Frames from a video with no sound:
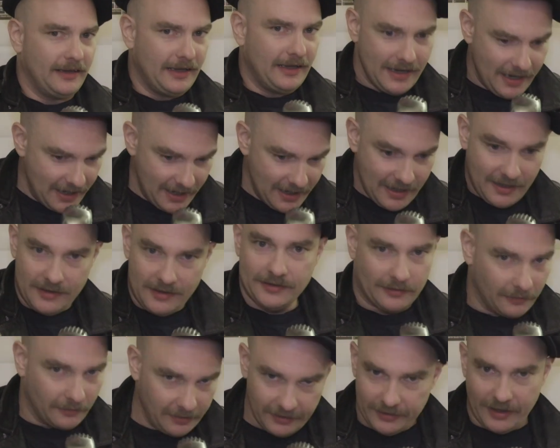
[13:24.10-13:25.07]

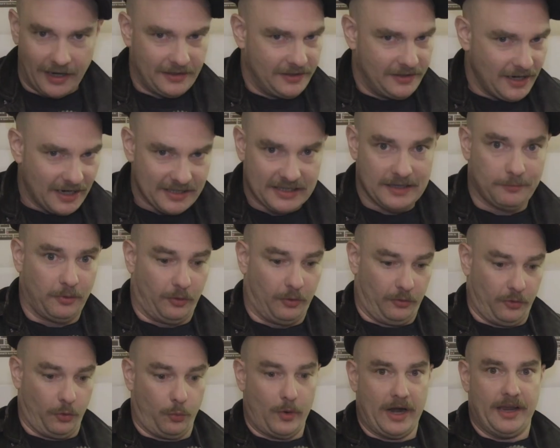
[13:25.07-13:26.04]
easily digestible
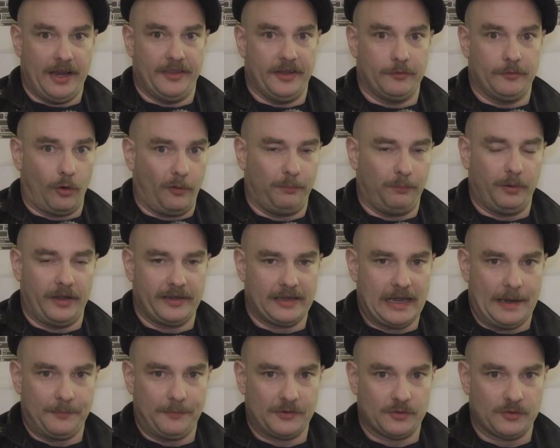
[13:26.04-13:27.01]
the way that role playing
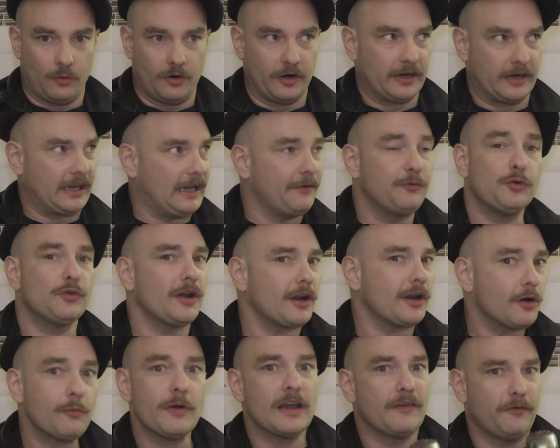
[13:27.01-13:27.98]
games were if you're not
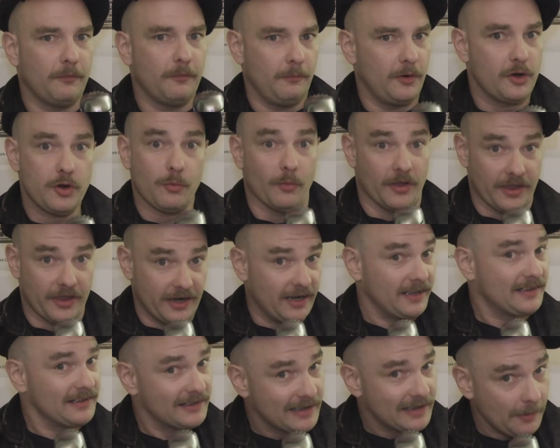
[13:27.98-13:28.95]
already familiar with it. It's
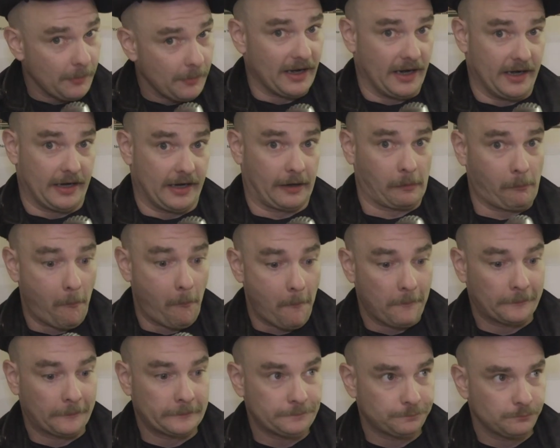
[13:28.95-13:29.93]
intimidating,
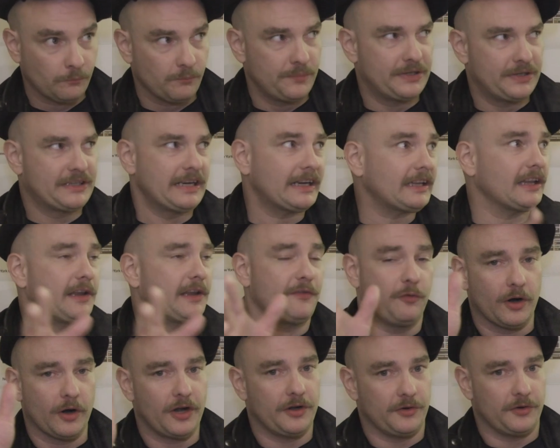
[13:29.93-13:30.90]
particularly if you
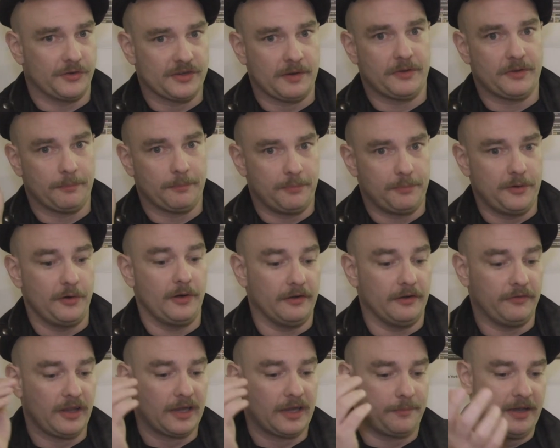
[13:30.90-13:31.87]
want to do something punitive
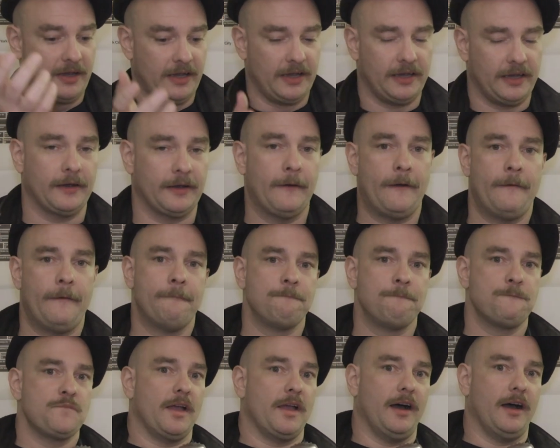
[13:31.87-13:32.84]
like being
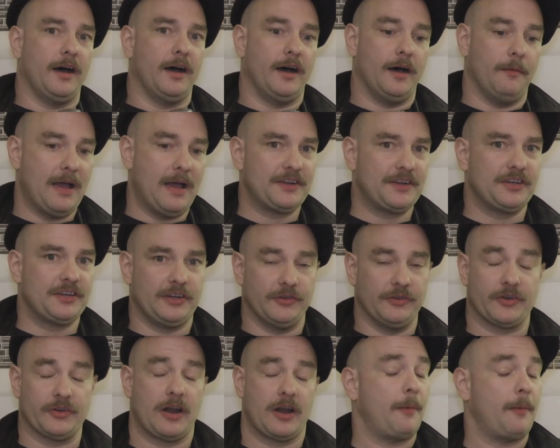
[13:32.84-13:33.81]
a magic
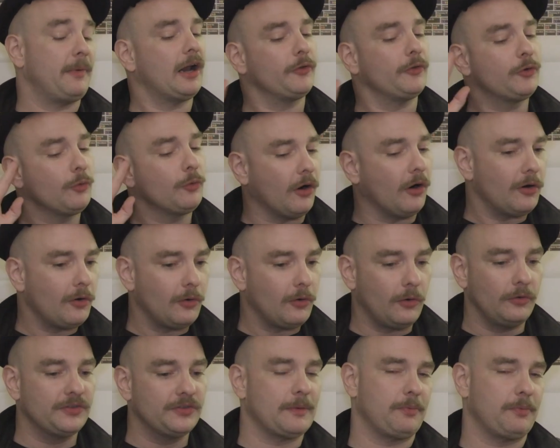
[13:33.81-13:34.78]
user. I mean, I'll do a whole
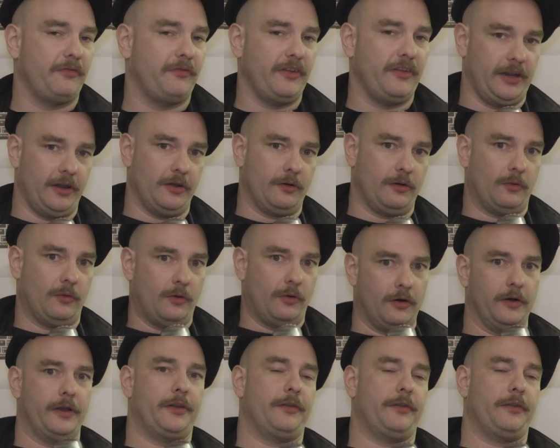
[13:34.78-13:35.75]
separate video
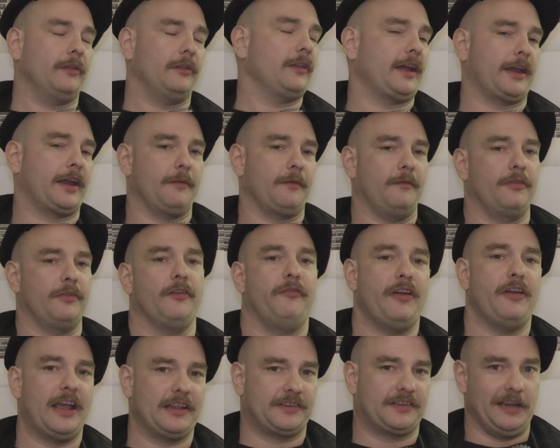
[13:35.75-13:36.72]
on like the
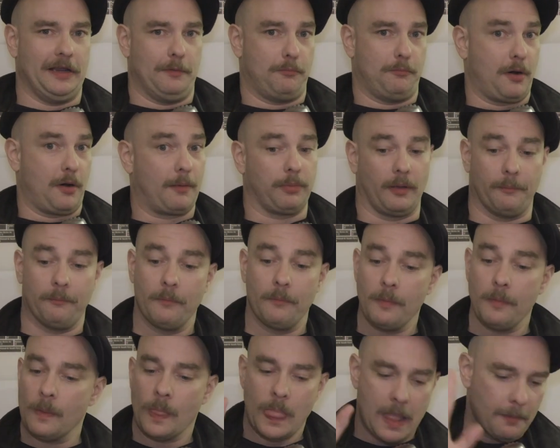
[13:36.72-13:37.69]
Vancian problem,
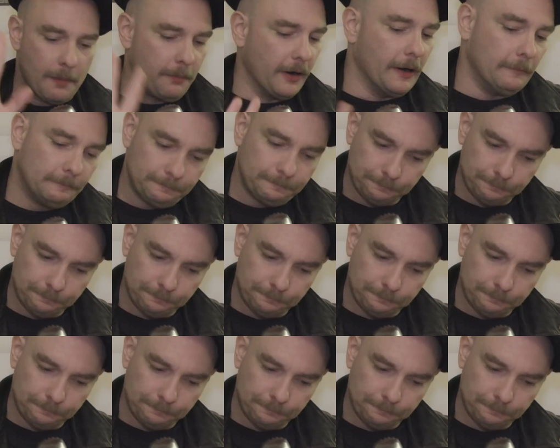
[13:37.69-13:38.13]
but